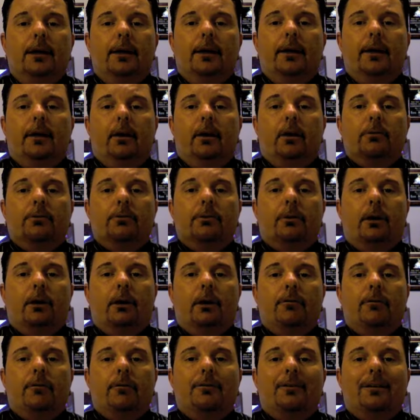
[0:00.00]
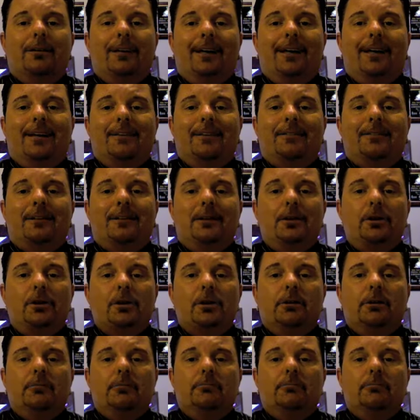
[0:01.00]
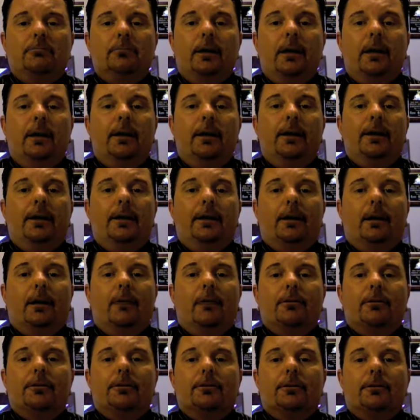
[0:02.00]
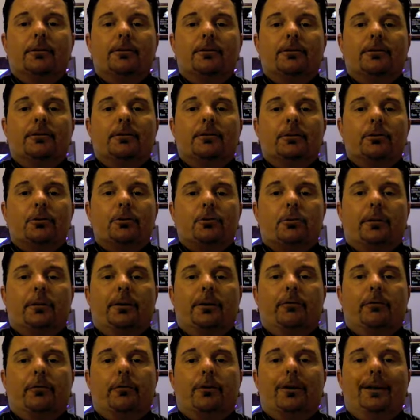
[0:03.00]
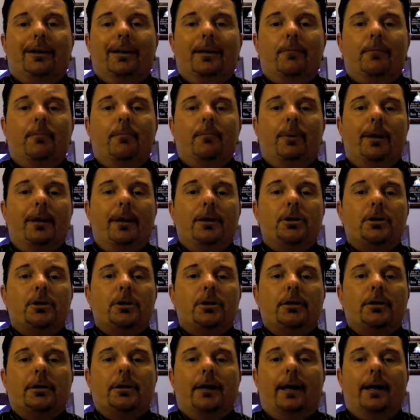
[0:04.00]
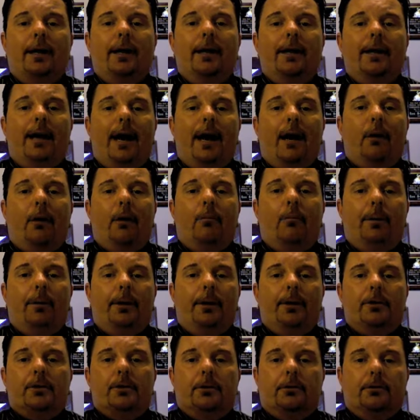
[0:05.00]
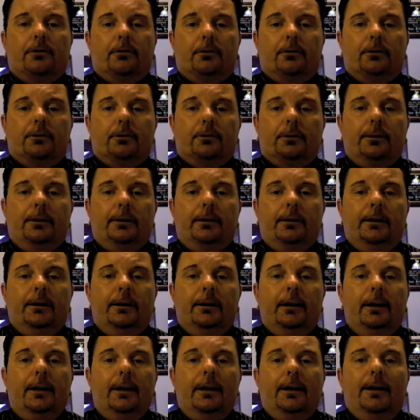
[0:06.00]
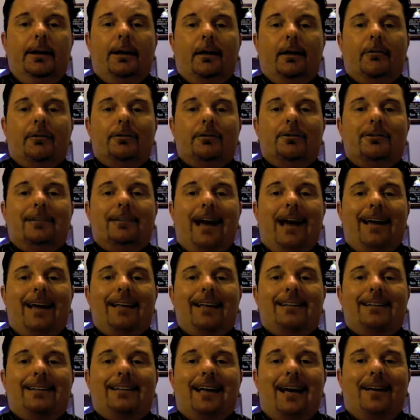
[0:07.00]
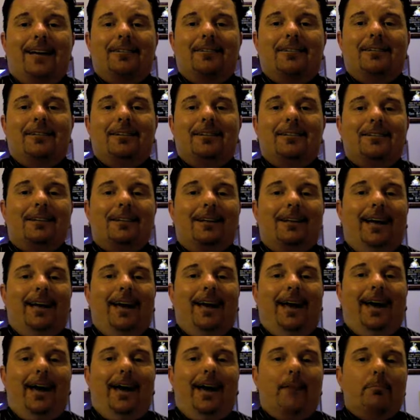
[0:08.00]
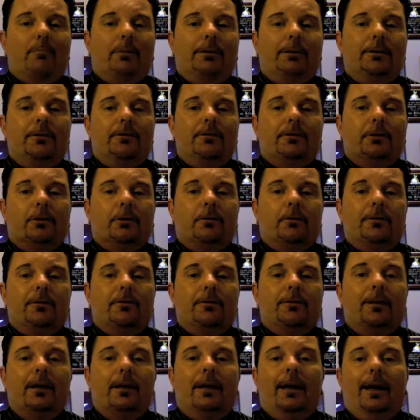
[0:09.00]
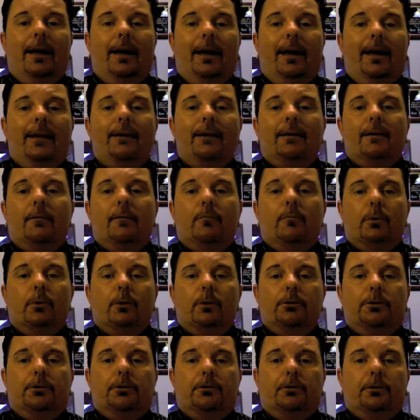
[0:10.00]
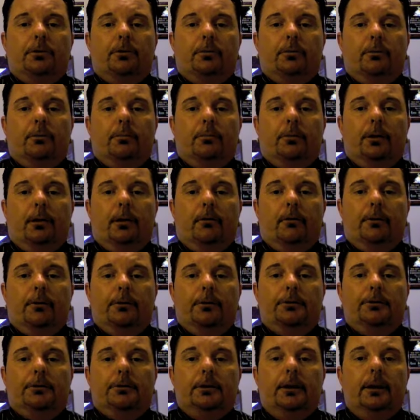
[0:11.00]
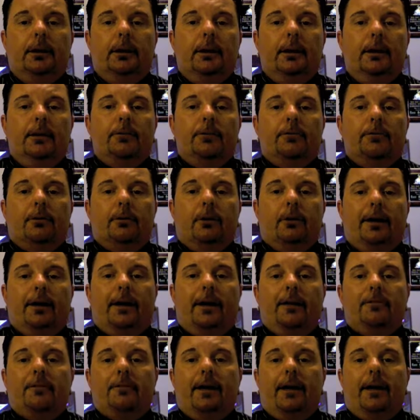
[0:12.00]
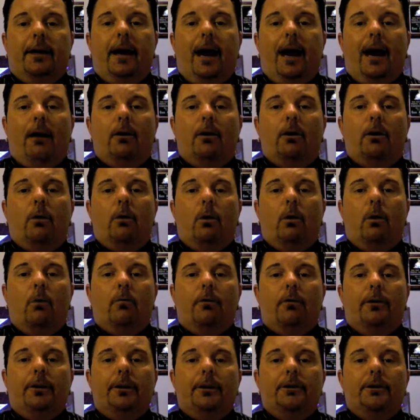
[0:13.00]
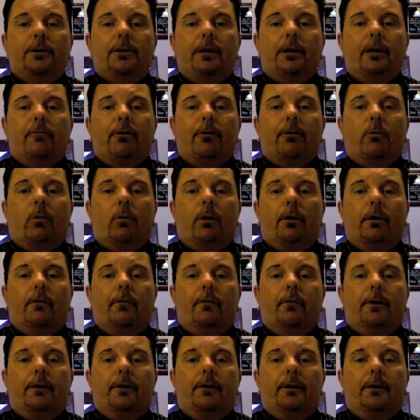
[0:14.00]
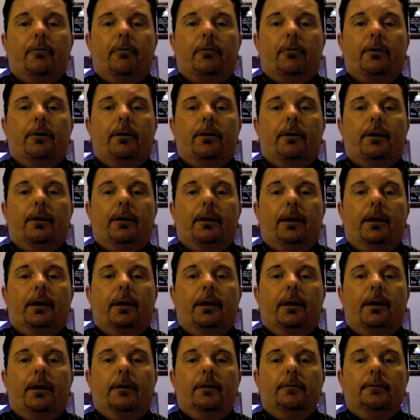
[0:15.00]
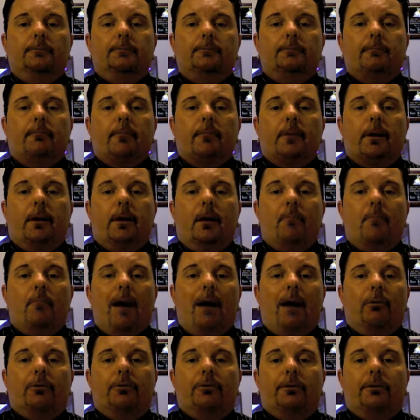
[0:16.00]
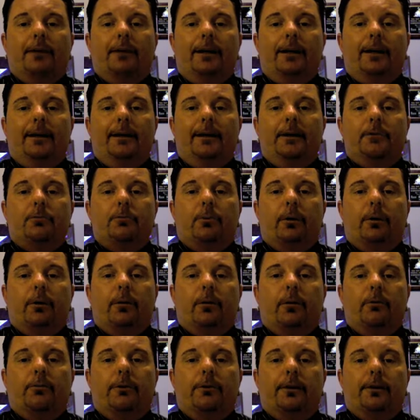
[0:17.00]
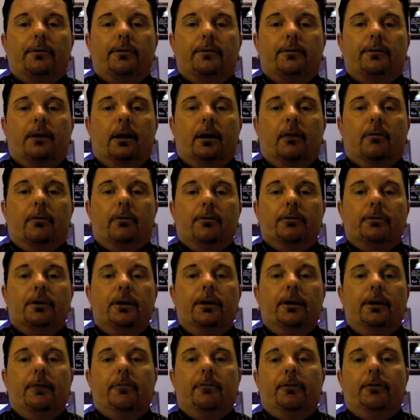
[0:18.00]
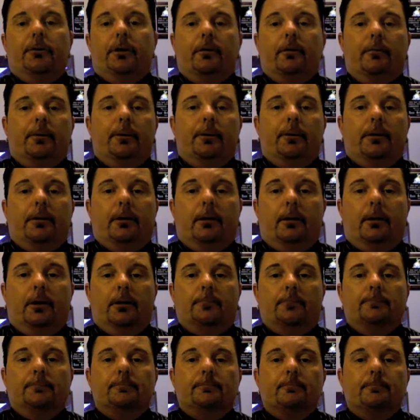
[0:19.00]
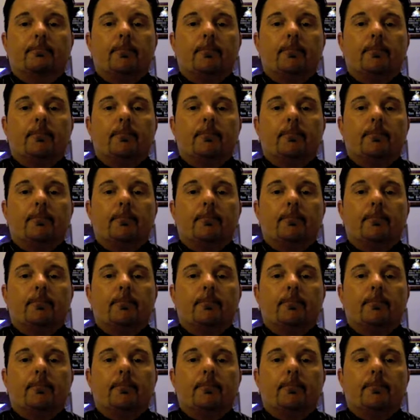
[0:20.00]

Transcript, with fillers: It also covers the anesthesia. It covers surgery for inpatient and outpatient surgery. It covers diagnostics, ambulance service, and emergency room coverage. So like I said, I'll go over each and every one of the different uh, amounts that each one of those things covers if you give me a call.